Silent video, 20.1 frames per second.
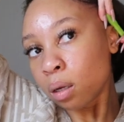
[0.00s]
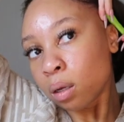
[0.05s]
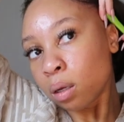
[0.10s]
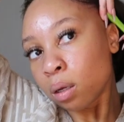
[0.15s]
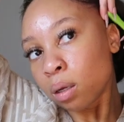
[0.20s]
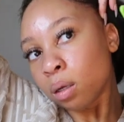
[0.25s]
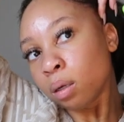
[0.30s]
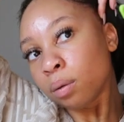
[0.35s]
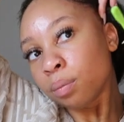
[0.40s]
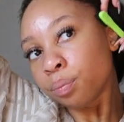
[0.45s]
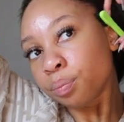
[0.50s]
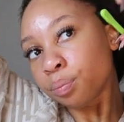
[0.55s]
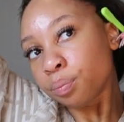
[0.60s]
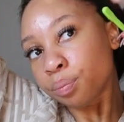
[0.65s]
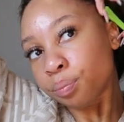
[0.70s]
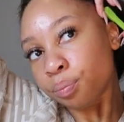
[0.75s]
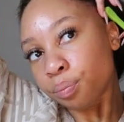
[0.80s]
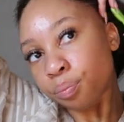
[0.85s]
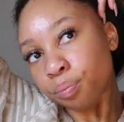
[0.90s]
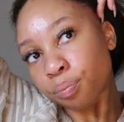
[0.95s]

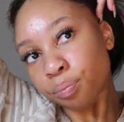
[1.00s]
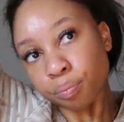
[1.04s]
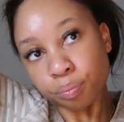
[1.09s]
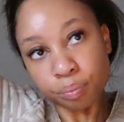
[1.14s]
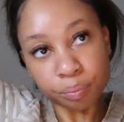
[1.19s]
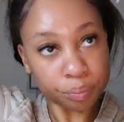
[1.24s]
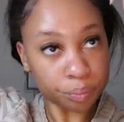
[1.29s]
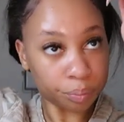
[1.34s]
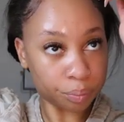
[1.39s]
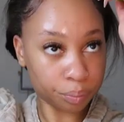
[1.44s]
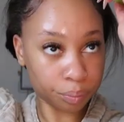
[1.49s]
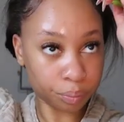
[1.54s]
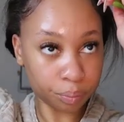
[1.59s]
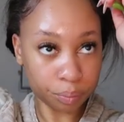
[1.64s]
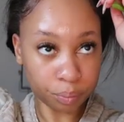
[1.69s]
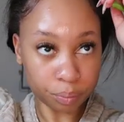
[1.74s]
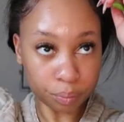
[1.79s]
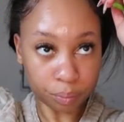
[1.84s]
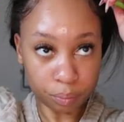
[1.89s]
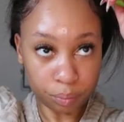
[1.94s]

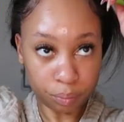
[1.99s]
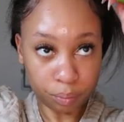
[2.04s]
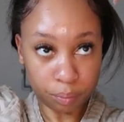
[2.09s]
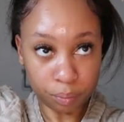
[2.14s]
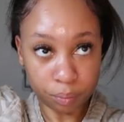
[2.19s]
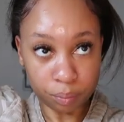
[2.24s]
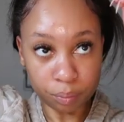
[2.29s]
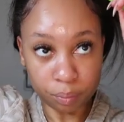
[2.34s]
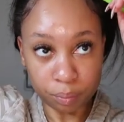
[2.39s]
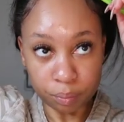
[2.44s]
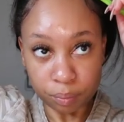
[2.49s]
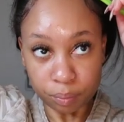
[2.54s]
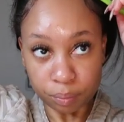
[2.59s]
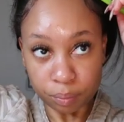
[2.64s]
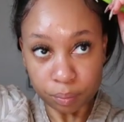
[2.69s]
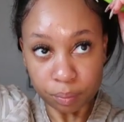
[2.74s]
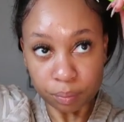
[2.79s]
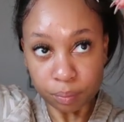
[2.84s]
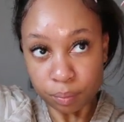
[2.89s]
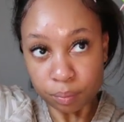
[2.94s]

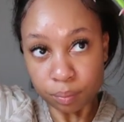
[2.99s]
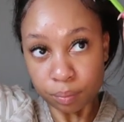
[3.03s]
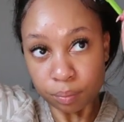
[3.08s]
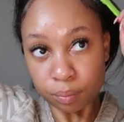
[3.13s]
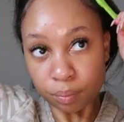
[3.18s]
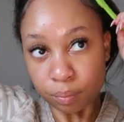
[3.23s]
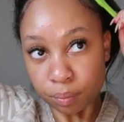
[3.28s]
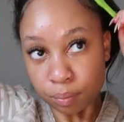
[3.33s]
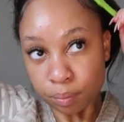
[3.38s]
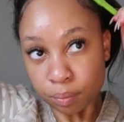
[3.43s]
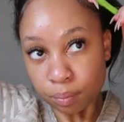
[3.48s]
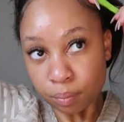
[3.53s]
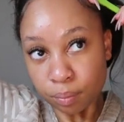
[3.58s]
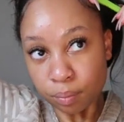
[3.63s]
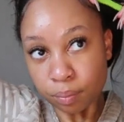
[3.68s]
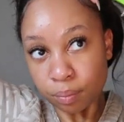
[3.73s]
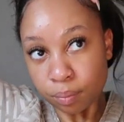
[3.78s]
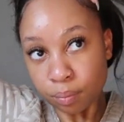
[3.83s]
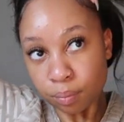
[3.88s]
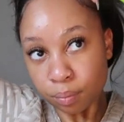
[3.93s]

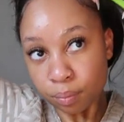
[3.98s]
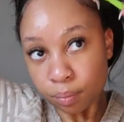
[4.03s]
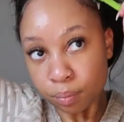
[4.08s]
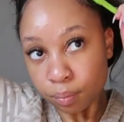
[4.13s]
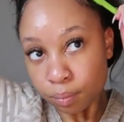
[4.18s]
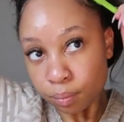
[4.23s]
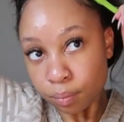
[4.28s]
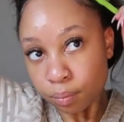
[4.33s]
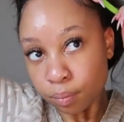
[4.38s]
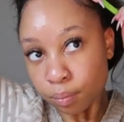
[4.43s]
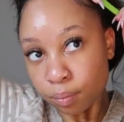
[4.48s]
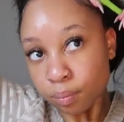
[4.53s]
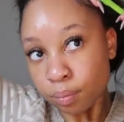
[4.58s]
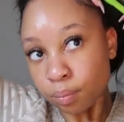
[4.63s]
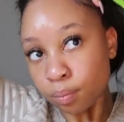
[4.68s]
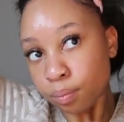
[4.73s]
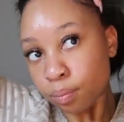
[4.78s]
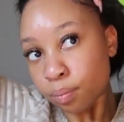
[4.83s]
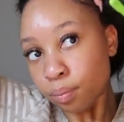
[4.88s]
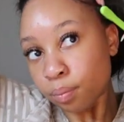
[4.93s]

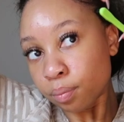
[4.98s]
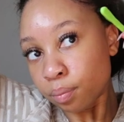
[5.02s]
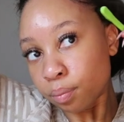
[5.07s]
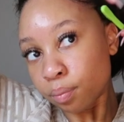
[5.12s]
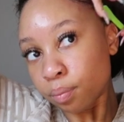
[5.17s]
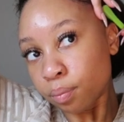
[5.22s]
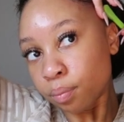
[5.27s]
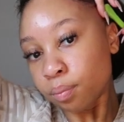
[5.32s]
No one is speaking in this clip.